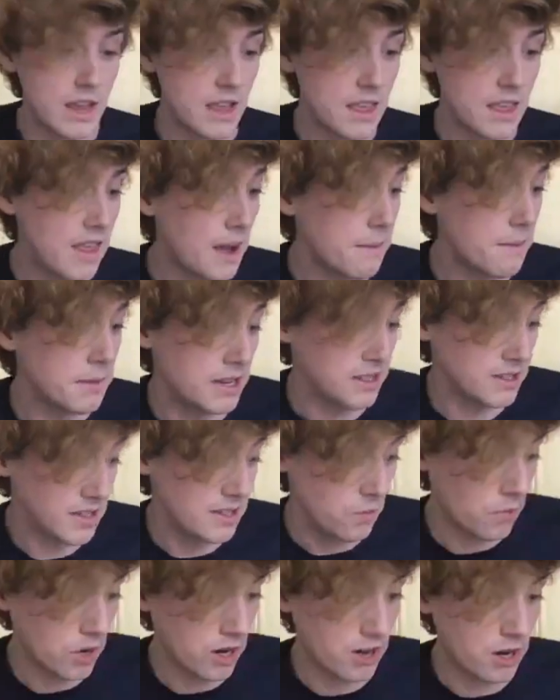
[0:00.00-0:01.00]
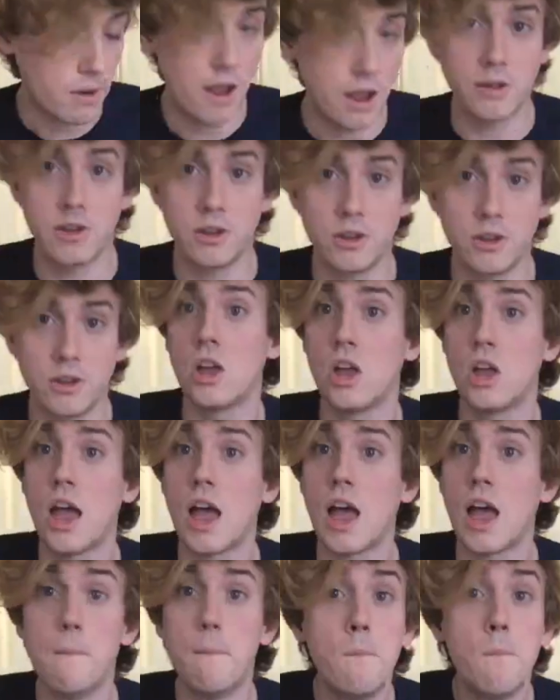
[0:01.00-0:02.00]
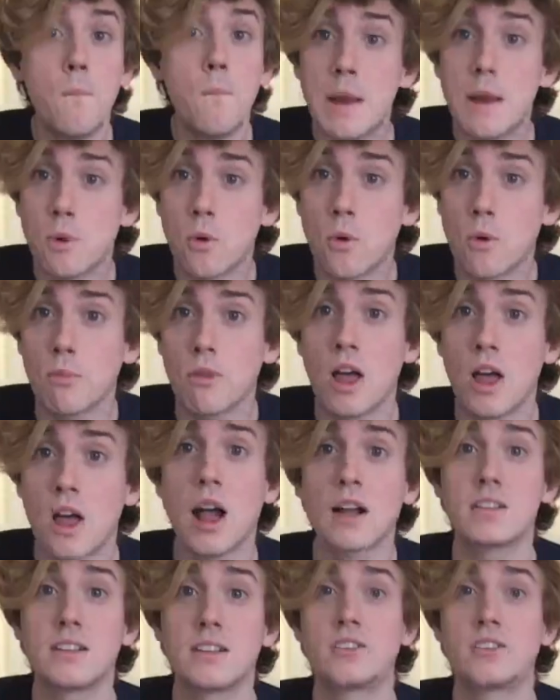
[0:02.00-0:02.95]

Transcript: That means that we're going to probably use way more blocks.